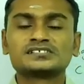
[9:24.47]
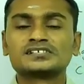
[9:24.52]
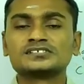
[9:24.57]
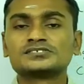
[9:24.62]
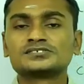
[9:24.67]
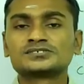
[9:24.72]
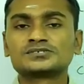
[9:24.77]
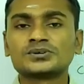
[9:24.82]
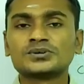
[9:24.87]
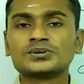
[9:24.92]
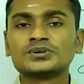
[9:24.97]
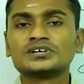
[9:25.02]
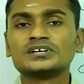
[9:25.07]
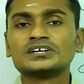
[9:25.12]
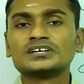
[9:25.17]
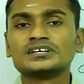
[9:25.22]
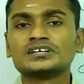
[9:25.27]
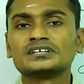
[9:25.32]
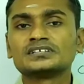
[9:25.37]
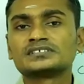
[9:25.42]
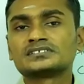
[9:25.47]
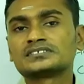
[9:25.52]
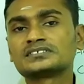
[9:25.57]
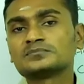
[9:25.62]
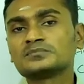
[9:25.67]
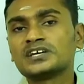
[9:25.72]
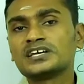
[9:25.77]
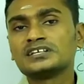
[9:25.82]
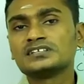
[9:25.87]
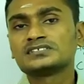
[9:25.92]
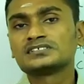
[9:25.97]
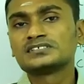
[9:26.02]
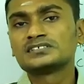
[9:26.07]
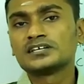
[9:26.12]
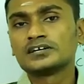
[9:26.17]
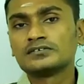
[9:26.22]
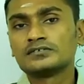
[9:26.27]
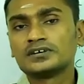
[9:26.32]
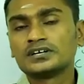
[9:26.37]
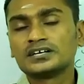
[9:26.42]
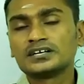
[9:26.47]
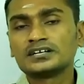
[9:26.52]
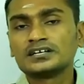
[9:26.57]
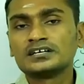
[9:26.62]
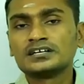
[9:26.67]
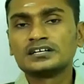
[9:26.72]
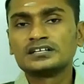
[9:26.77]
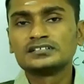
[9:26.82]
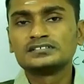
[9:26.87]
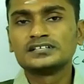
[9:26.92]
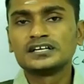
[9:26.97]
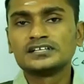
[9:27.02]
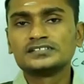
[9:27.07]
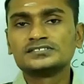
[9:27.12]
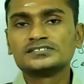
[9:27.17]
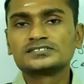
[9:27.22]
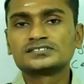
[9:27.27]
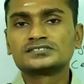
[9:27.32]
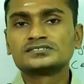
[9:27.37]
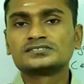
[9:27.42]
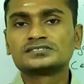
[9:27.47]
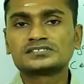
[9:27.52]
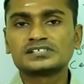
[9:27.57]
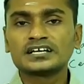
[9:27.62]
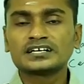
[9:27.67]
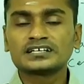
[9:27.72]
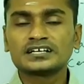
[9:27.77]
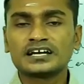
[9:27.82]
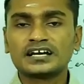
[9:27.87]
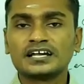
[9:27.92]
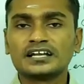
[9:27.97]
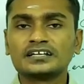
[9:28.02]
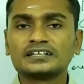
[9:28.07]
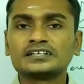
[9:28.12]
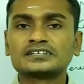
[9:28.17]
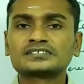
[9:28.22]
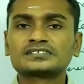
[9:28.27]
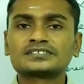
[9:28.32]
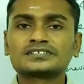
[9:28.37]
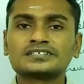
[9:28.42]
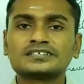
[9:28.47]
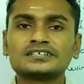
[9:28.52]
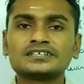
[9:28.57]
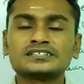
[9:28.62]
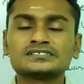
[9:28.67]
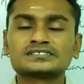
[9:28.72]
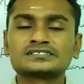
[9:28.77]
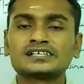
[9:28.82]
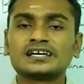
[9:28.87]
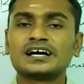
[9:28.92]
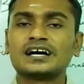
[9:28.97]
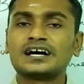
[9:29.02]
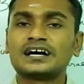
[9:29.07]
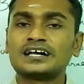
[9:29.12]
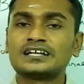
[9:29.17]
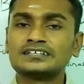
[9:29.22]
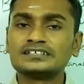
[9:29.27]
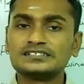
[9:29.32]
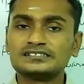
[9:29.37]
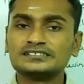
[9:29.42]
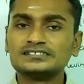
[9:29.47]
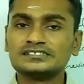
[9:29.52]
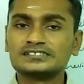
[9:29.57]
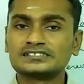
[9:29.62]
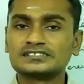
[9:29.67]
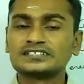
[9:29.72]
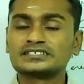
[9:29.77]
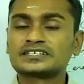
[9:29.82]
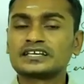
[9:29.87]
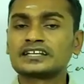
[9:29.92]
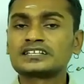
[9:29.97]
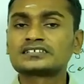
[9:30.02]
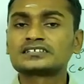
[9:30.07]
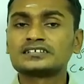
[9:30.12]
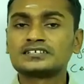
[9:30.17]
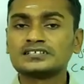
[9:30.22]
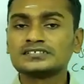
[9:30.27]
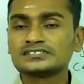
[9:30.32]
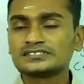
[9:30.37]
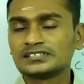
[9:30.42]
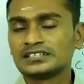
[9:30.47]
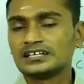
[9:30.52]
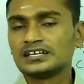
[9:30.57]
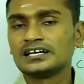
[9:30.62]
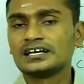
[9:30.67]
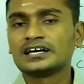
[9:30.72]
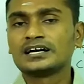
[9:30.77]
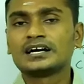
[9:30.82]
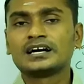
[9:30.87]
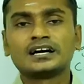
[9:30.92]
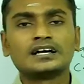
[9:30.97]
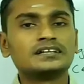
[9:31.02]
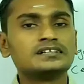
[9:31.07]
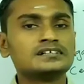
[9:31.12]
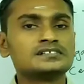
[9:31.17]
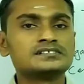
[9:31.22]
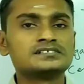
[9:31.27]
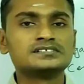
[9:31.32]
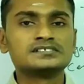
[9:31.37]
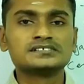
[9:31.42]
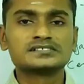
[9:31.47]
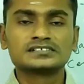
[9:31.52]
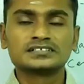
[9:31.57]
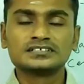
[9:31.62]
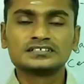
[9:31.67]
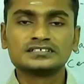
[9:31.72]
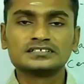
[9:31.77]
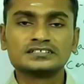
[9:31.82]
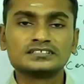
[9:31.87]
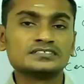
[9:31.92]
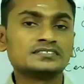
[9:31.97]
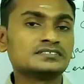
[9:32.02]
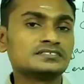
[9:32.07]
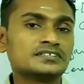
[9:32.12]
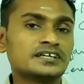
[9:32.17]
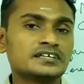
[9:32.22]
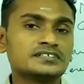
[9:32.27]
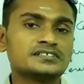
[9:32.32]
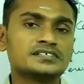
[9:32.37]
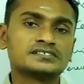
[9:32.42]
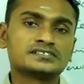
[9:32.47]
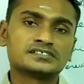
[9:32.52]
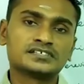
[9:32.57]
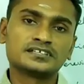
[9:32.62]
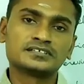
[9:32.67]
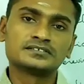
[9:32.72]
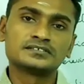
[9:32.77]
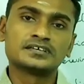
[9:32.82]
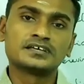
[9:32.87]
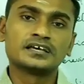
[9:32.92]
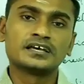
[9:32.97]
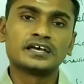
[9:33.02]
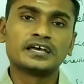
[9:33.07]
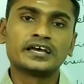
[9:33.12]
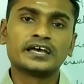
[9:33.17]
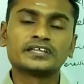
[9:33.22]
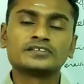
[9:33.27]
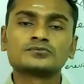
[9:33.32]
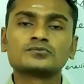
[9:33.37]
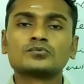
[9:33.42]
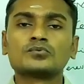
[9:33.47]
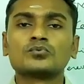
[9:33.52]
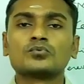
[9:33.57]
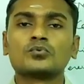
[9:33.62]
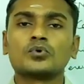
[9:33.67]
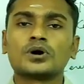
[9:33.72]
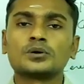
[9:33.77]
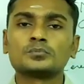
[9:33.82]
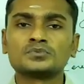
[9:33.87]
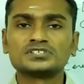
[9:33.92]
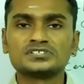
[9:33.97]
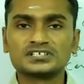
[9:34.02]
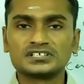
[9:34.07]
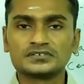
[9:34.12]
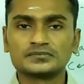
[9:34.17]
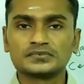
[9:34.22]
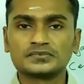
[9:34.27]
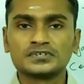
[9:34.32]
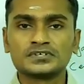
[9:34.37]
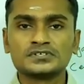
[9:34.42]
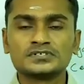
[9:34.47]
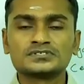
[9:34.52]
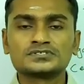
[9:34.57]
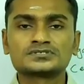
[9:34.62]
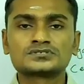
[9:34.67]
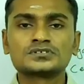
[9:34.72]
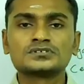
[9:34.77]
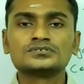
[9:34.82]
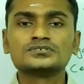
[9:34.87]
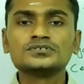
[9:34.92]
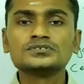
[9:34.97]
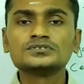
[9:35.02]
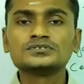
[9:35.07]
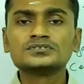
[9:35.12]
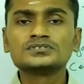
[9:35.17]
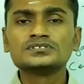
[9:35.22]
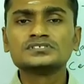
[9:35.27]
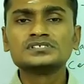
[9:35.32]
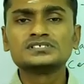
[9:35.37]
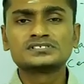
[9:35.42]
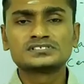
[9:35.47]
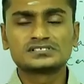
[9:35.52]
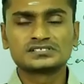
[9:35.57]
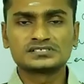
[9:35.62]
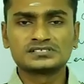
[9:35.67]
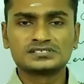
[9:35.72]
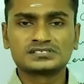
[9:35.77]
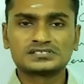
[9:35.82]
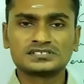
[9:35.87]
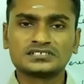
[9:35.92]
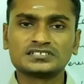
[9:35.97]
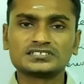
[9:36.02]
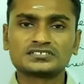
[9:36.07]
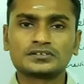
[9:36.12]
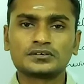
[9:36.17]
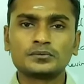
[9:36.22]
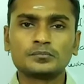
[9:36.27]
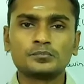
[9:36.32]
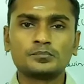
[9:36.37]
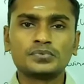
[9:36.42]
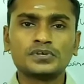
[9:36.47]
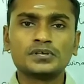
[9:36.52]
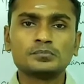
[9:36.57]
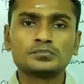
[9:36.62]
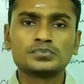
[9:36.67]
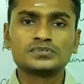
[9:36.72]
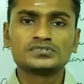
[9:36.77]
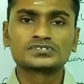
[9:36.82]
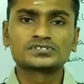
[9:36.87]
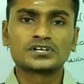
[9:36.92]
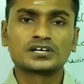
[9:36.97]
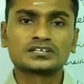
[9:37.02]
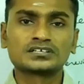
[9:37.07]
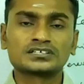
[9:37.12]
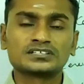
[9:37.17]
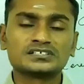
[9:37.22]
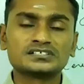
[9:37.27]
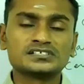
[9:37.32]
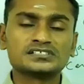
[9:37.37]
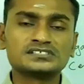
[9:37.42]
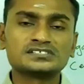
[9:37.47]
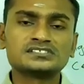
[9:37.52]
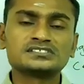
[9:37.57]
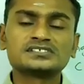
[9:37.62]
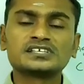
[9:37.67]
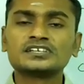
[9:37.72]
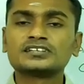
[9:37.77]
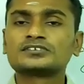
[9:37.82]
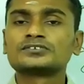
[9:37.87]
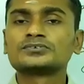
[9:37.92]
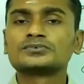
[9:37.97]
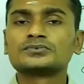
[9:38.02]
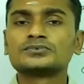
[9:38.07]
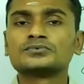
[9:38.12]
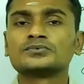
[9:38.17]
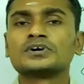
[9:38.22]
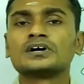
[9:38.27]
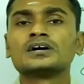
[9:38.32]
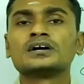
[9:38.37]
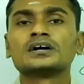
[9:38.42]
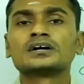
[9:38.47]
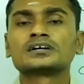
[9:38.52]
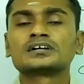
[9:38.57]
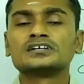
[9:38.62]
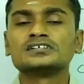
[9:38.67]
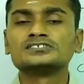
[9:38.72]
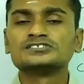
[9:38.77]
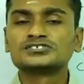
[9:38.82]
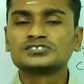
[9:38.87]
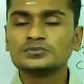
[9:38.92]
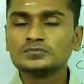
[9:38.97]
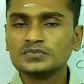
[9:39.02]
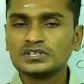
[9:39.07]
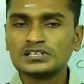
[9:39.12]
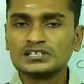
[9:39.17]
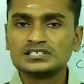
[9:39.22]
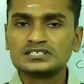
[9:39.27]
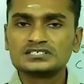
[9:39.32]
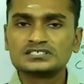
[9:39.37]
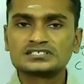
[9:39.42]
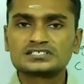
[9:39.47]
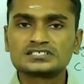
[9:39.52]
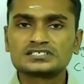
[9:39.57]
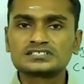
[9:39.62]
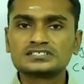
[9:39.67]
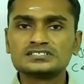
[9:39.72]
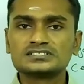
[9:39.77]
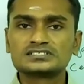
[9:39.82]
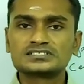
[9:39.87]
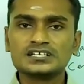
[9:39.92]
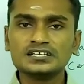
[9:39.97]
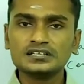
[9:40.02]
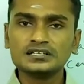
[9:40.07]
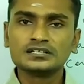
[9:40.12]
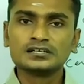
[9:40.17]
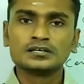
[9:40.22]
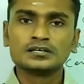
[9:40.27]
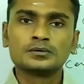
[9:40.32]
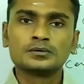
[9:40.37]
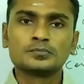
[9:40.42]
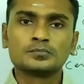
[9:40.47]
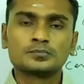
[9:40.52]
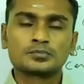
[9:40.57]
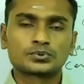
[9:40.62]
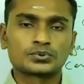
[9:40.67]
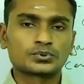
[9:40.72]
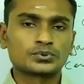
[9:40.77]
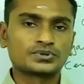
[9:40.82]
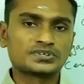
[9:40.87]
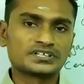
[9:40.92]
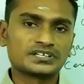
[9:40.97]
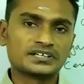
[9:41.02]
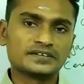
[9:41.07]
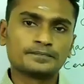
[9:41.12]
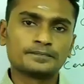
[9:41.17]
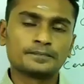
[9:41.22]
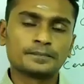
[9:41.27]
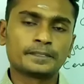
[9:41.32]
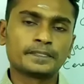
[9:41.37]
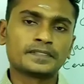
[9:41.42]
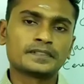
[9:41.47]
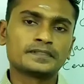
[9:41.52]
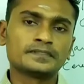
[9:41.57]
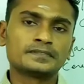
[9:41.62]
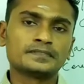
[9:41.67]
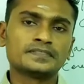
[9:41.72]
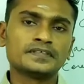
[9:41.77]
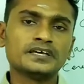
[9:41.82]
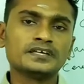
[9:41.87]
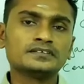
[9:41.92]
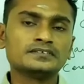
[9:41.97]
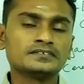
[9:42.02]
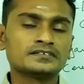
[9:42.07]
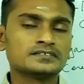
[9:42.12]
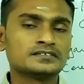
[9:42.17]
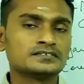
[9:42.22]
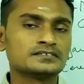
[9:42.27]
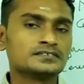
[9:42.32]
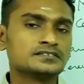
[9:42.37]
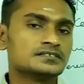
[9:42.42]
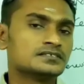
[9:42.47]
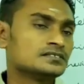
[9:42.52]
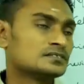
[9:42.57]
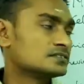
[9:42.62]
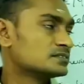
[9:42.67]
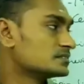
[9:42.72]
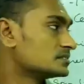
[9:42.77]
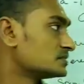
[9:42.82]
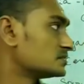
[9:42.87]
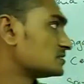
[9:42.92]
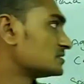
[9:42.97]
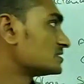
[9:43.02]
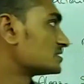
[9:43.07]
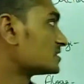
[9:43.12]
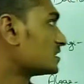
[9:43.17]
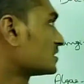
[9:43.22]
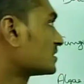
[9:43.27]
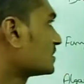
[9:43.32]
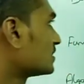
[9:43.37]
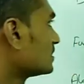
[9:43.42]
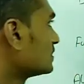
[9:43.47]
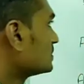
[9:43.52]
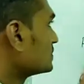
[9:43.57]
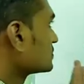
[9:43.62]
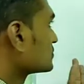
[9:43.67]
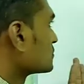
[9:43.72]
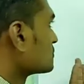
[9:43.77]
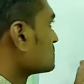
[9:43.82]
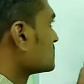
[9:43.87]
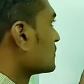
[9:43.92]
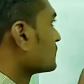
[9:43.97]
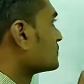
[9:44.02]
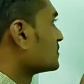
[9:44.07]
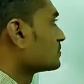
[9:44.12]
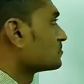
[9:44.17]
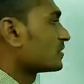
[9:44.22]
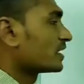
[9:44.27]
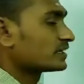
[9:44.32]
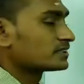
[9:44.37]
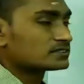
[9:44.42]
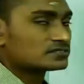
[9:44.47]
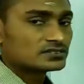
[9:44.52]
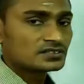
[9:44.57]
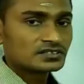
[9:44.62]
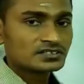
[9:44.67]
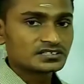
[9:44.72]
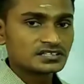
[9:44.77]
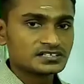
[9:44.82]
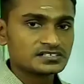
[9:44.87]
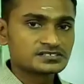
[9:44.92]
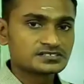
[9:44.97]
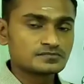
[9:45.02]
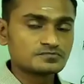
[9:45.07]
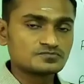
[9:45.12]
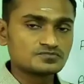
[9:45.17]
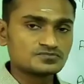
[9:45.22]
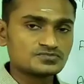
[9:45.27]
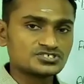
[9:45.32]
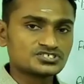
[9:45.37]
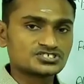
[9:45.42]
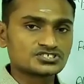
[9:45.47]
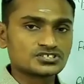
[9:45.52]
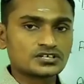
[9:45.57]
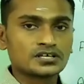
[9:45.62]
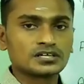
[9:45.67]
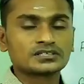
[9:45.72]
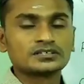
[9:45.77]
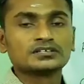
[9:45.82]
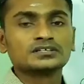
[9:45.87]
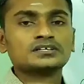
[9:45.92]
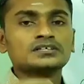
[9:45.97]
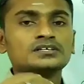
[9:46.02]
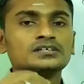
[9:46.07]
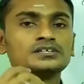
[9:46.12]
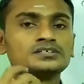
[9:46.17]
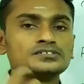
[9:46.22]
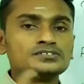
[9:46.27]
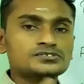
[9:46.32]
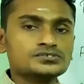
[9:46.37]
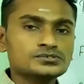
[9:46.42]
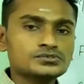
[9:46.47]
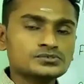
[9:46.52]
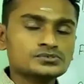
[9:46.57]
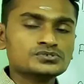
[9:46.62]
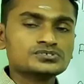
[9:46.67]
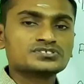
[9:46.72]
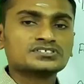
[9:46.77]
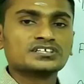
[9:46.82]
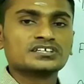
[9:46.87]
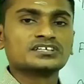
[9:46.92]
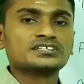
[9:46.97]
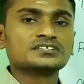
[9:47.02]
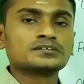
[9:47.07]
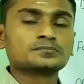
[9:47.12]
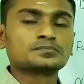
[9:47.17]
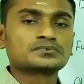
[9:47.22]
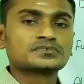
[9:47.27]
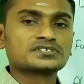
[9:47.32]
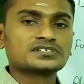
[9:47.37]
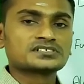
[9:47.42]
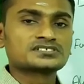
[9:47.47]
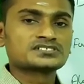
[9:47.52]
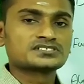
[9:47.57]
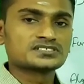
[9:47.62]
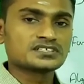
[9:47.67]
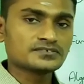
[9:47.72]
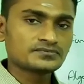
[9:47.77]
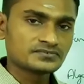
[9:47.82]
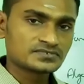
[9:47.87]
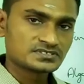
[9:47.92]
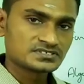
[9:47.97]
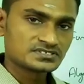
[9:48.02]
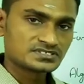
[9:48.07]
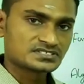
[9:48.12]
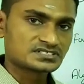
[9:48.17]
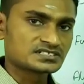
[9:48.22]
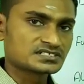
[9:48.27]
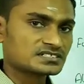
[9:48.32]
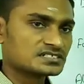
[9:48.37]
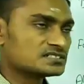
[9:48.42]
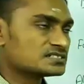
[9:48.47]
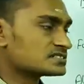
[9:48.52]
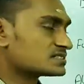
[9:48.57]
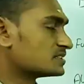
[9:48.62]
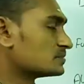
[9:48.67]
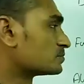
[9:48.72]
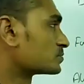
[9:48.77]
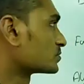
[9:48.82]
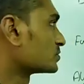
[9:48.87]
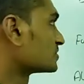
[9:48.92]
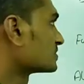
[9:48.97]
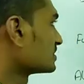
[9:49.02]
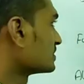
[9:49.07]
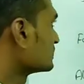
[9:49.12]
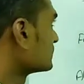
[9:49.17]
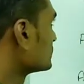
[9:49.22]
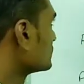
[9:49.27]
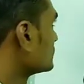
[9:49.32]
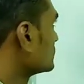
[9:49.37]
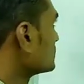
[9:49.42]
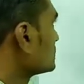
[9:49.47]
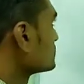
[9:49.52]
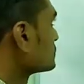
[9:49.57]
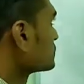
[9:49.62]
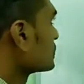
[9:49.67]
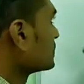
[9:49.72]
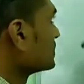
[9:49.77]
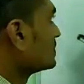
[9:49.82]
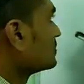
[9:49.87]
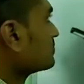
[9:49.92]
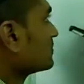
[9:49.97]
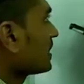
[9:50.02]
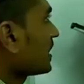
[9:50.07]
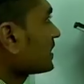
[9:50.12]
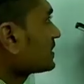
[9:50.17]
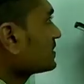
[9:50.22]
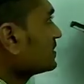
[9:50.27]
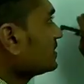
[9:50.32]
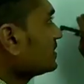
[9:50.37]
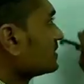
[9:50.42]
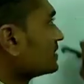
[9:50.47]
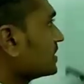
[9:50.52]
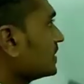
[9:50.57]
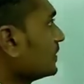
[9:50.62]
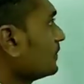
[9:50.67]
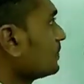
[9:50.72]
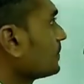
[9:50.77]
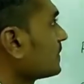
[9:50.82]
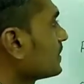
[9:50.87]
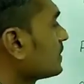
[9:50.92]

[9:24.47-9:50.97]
So it remains in our digestive tract and it causes allergies. It can cause allergies, indigestion and vomiting. So due to these reasons, people are hesitate to consume single cell protein. Then these are all some of the microorganisms which are used in the production of single cell protein. So in bacteria,